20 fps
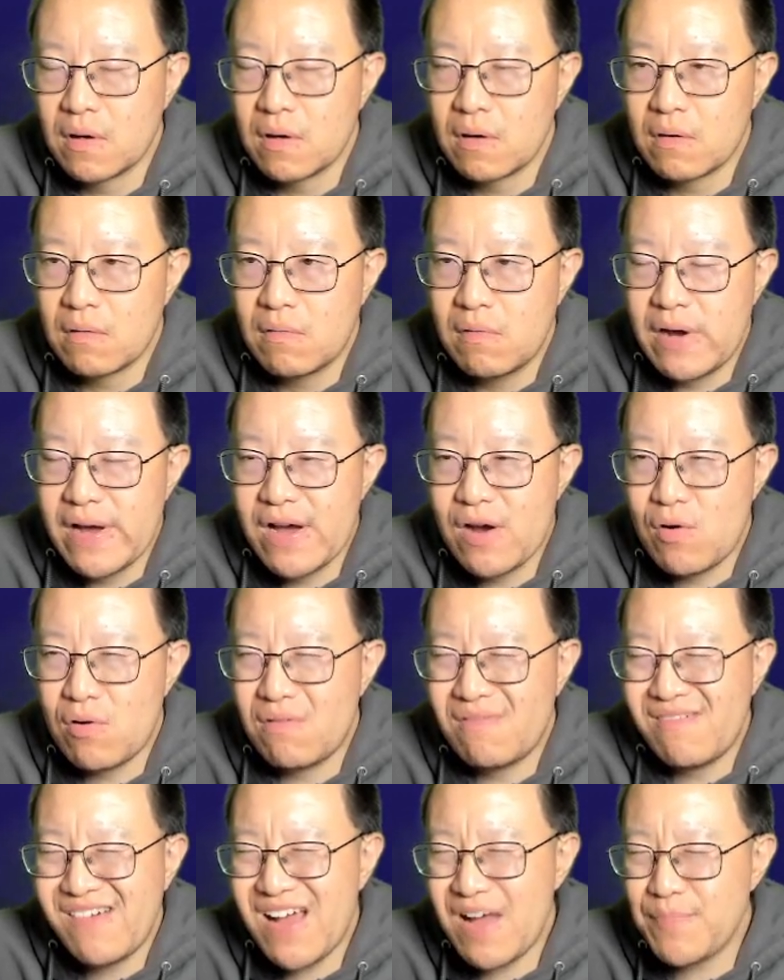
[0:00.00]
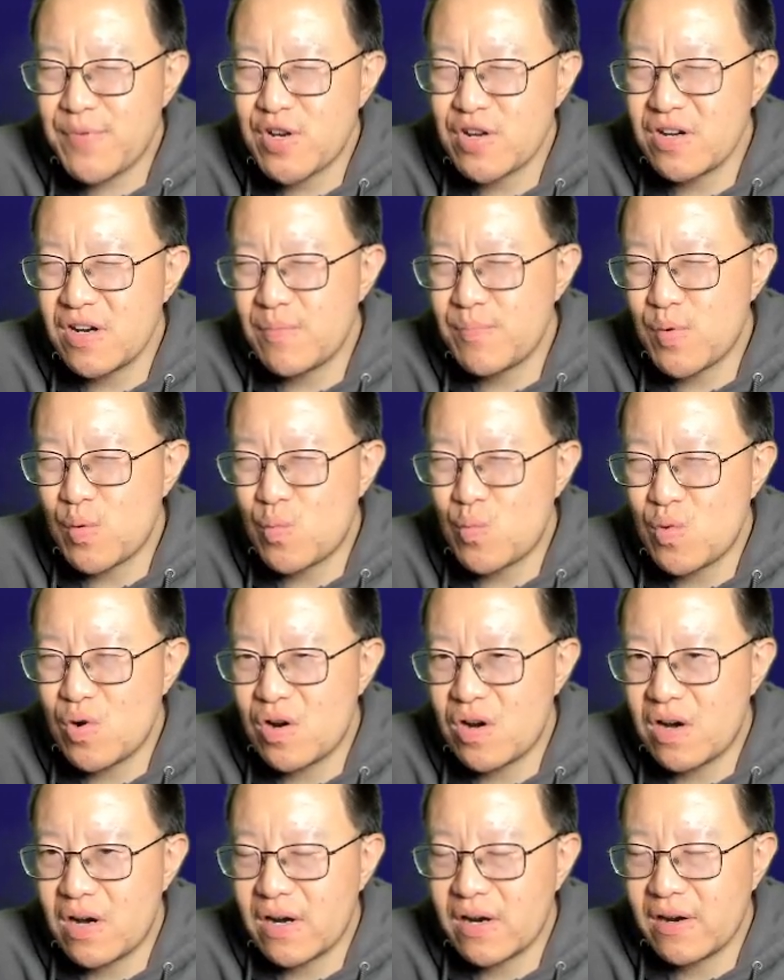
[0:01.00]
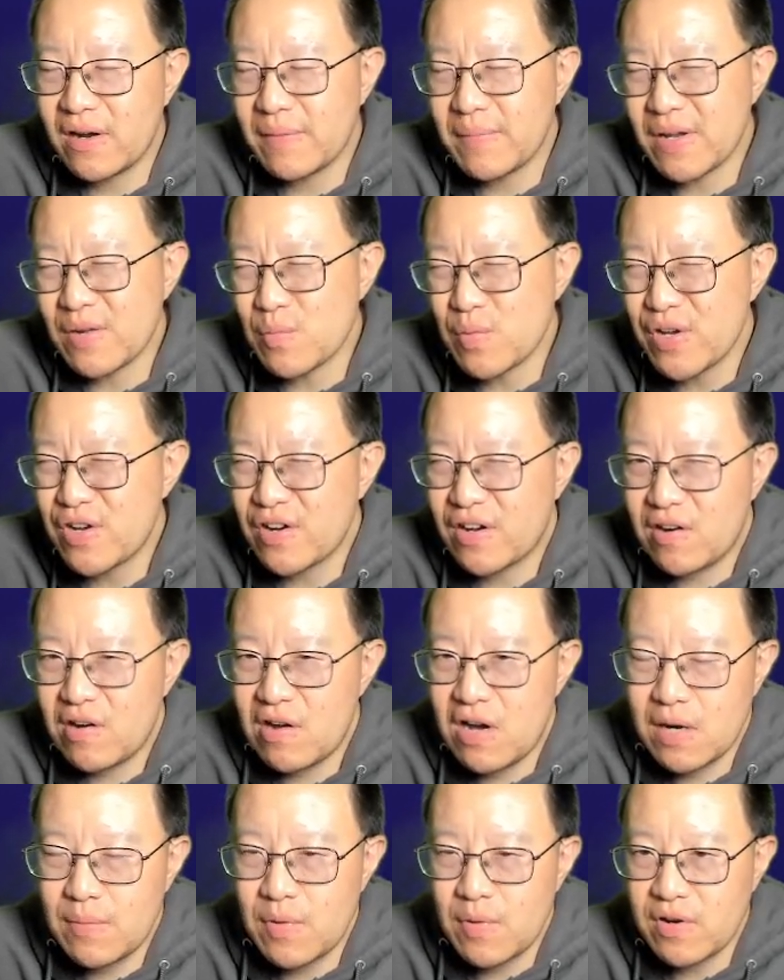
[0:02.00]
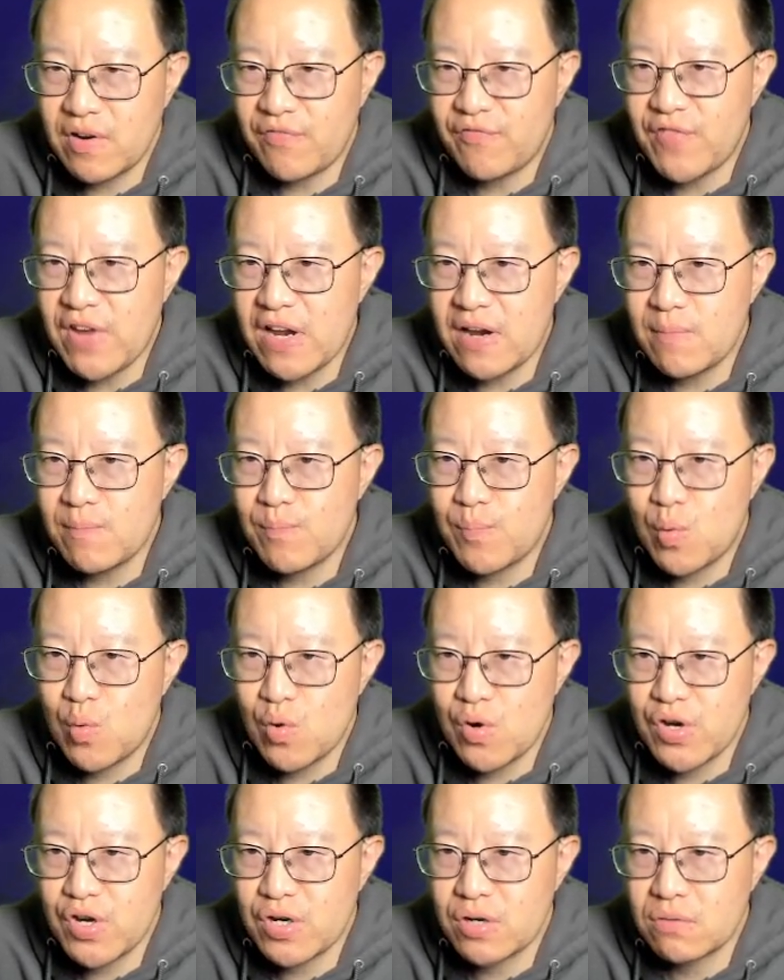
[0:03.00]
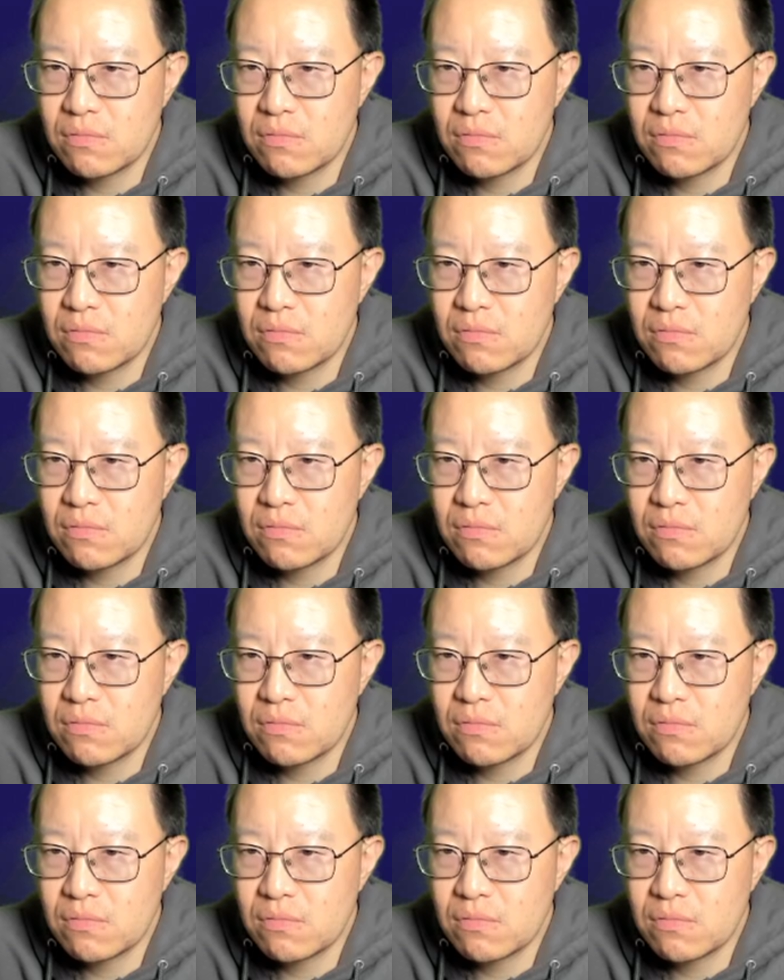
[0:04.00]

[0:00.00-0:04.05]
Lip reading: Well, option number one, I mean, we just talked about the fin push